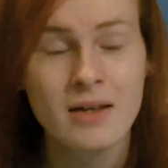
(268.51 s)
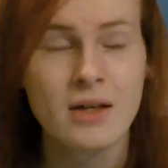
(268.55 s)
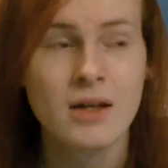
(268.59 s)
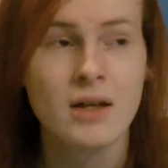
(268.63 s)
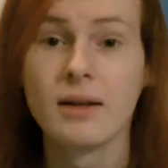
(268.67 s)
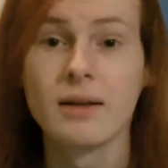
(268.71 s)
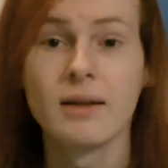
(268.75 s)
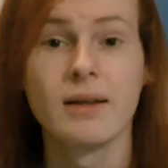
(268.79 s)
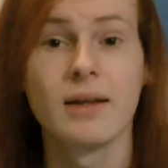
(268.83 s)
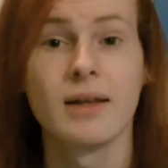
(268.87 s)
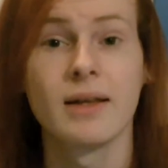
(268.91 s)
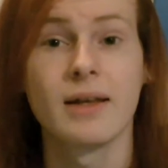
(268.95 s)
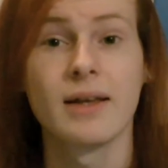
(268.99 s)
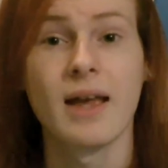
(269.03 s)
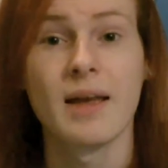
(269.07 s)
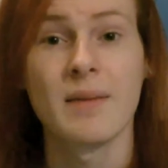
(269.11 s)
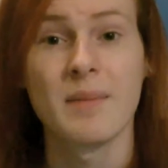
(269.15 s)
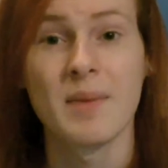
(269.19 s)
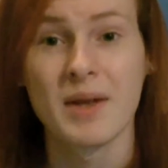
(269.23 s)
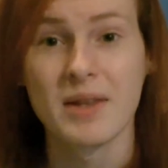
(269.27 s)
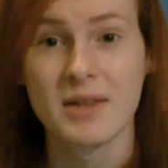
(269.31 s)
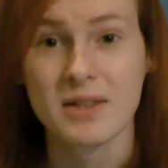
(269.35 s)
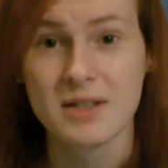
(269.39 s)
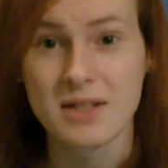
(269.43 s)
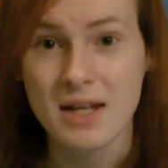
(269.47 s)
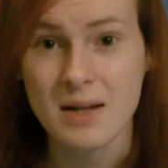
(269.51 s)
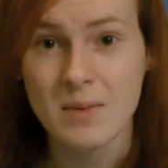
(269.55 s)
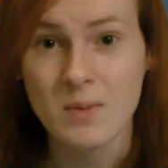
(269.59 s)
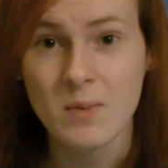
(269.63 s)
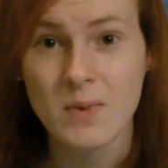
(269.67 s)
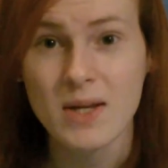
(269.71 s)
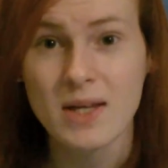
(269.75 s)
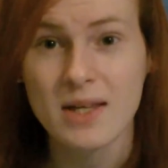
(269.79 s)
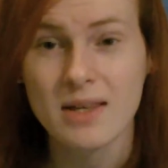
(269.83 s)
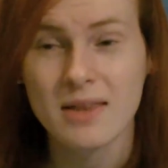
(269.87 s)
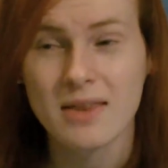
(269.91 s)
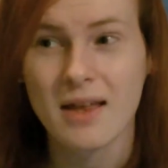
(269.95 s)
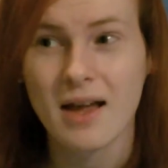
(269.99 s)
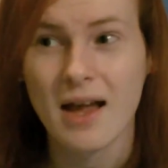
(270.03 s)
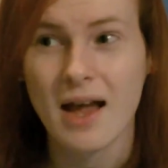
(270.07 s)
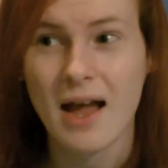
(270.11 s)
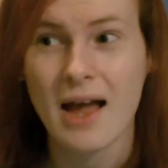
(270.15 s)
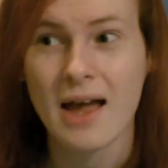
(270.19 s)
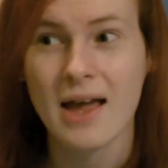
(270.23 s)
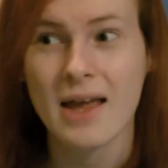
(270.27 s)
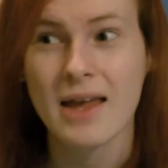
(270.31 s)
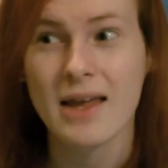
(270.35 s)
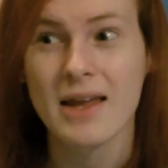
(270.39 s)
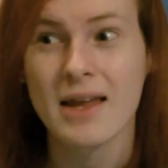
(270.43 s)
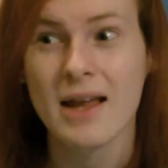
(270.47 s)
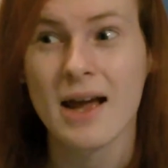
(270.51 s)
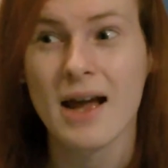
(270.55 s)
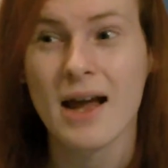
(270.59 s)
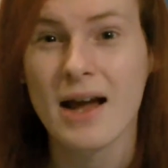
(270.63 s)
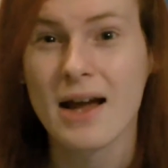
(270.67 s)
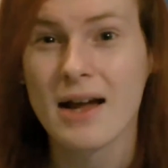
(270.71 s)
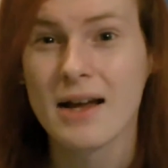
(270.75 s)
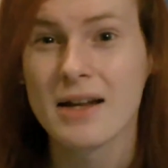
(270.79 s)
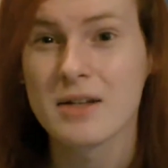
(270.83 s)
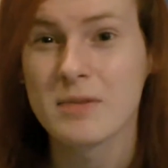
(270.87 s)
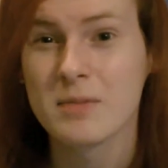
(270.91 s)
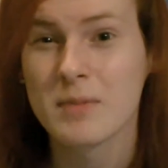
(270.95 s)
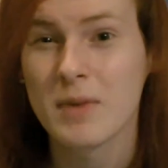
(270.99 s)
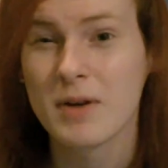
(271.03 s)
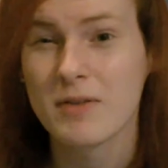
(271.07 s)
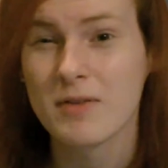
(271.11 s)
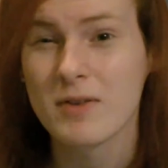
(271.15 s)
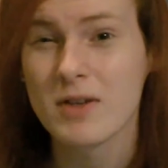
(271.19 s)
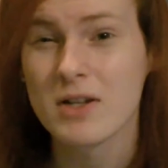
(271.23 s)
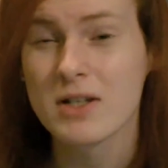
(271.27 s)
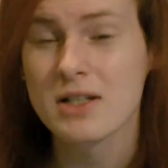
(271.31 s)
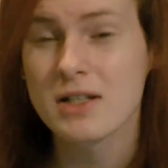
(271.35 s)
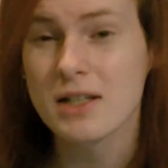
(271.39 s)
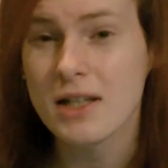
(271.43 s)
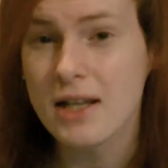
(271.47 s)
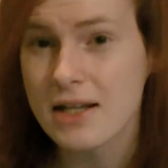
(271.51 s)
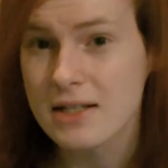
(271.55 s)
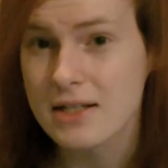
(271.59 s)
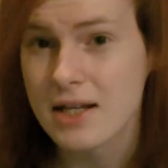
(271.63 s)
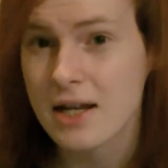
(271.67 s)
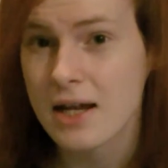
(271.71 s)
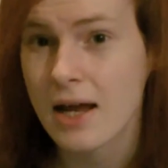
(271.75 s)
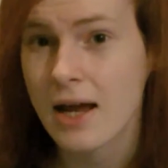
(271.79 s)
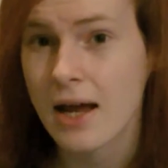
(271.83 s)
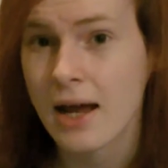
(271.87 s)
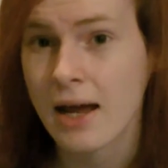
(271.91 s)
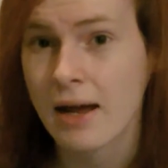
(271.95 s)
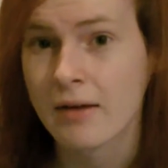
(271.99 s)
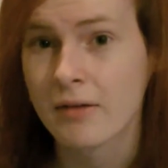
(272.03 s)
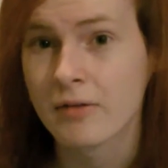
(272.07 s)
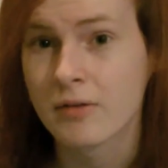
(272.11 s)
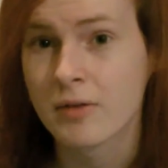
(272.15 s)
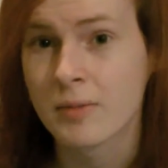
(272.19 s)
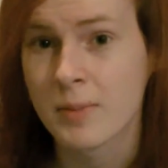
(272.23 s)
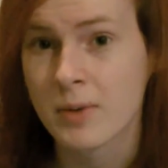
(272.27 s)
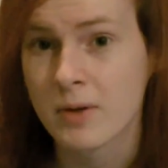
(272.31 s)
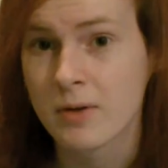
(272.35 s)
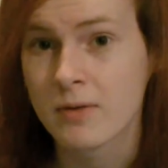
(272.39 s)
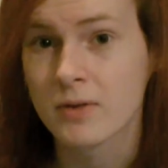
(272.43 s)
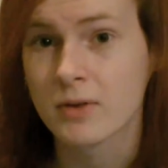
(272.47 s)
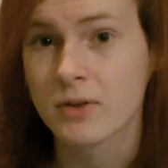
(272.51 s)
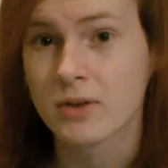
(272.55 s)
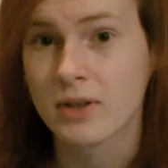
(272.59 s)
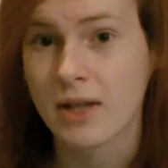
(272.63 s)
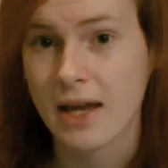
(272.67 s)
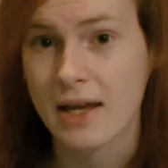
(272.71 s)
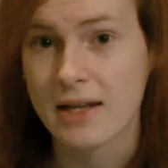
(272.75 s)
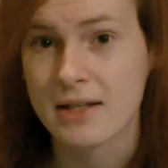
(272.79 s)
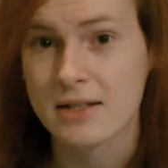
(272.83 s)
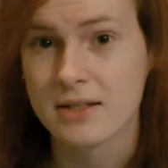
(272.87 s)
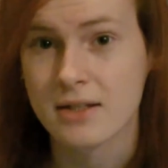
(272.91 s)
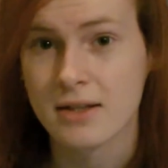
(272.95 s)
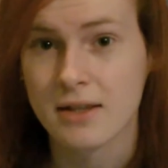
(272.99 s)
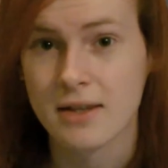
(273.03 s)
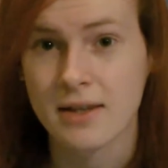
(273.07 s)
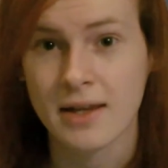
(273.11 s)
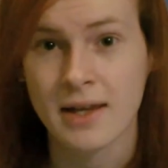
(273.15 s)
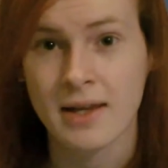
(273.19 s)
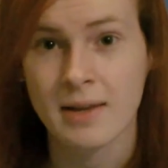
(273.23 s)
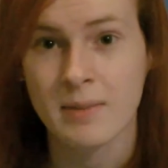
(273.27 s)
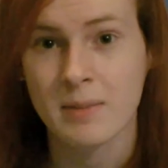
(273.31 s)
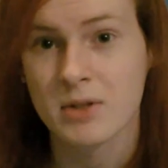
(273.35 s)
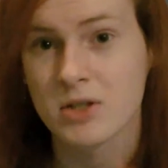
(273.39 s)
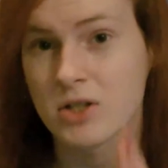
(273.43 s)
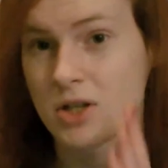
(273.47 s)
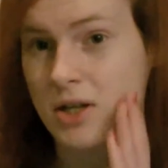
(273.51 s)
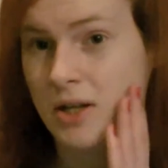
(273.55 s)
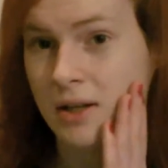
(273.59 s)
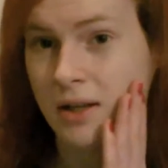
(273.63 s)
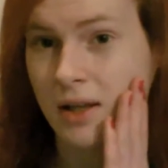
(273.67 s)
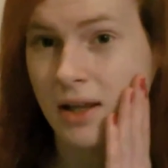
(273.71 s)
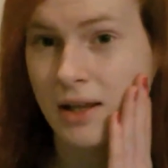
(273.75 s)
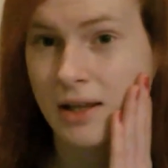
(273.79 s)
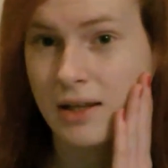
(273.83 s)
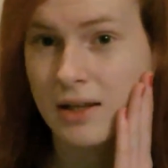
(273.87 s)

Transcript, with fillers: It came out the same week that I had my first laser hair removal test thingy magic.